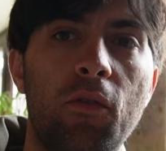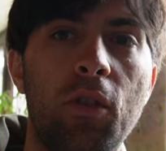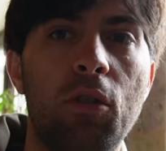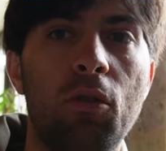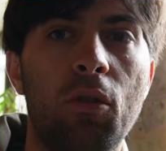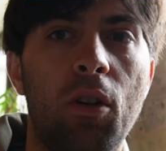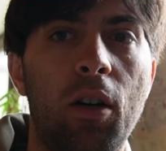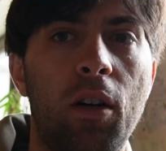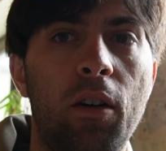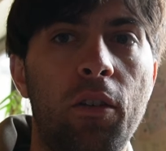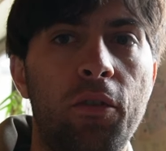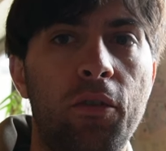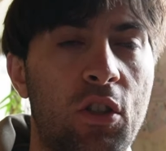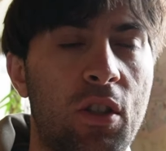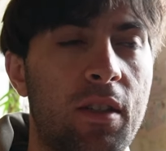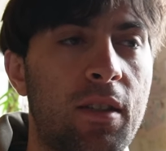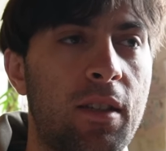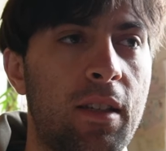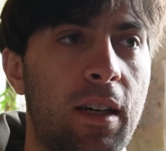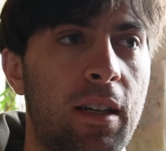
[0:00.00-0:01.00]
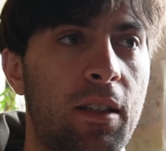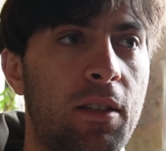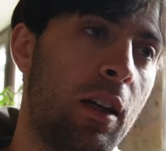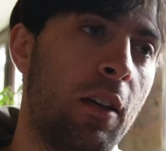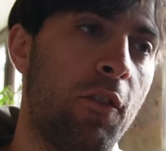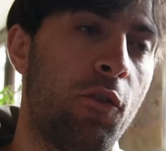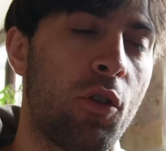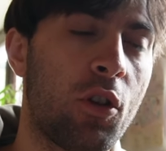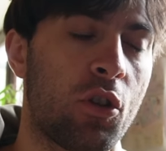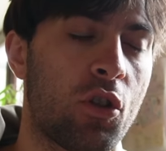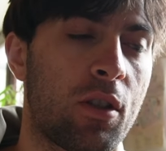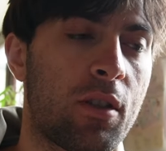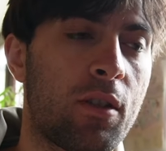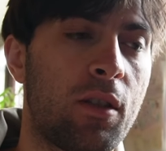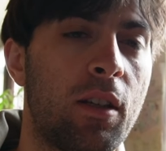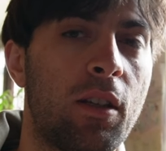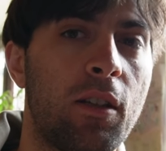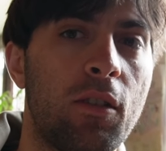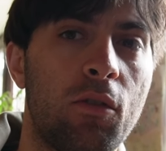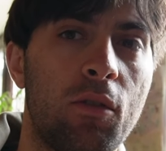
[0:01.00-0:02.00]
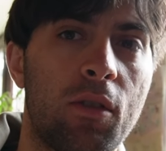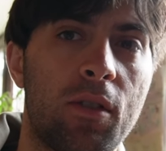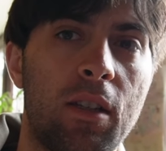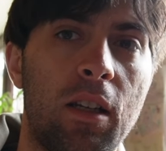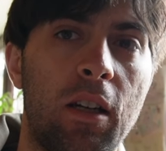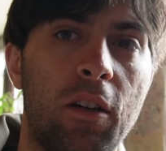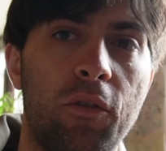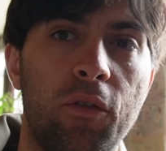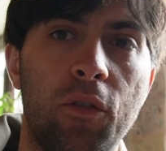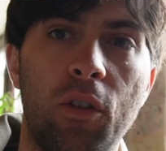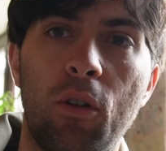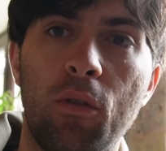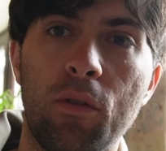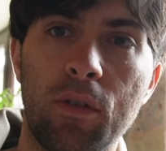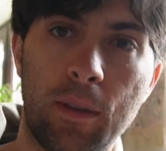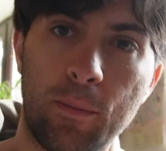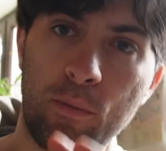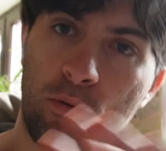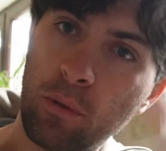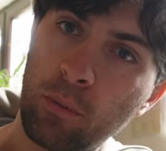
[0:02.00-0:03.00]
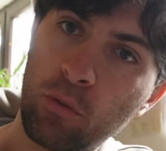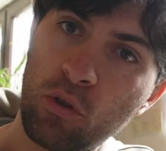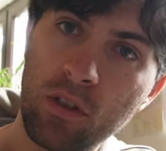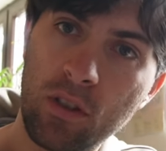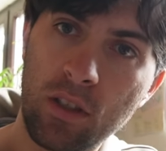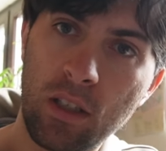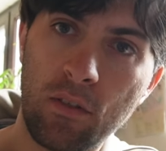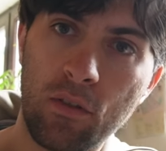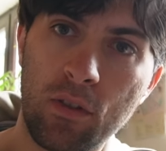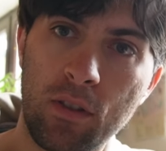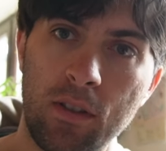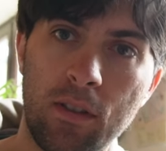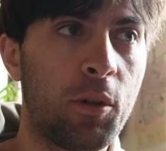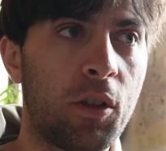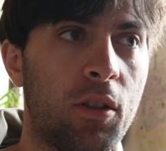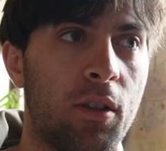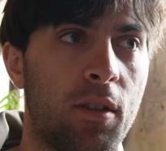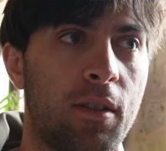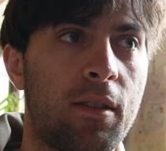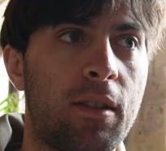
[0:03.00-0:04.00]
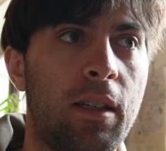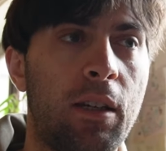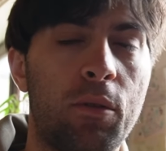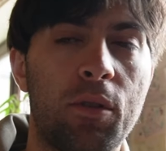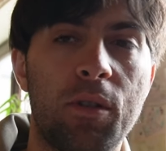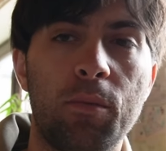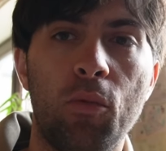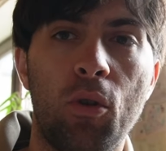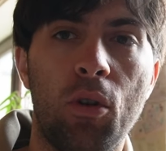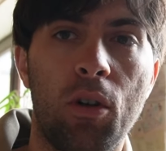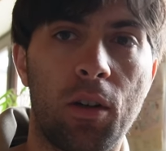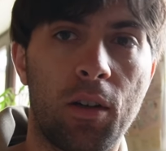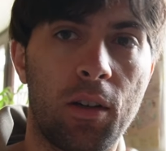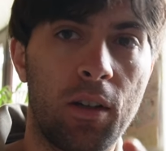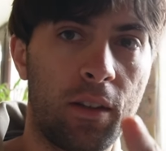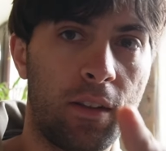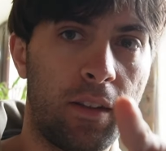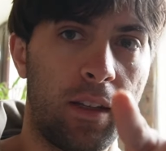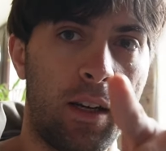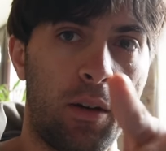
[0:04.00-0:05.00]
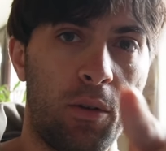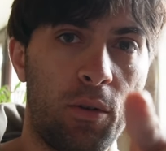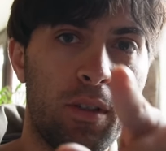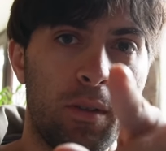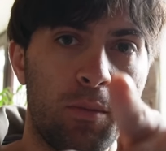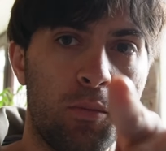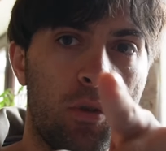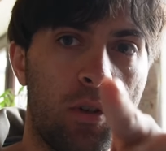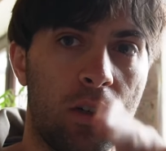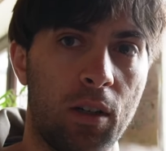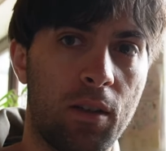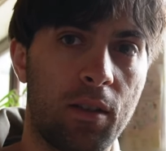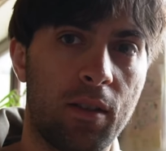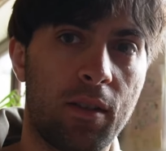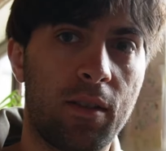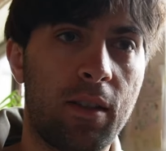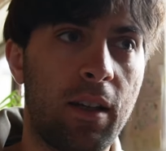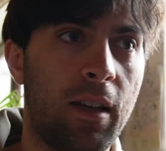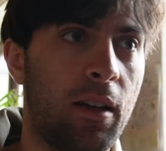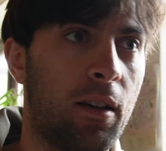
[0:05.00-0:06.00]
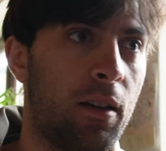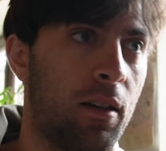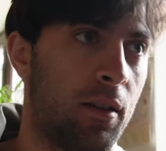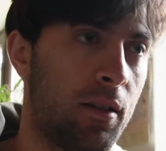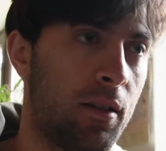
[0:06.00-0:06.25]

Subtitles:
video off just yet if you're just thinking to yourself, no subscription services, because there is more. There is more. Stay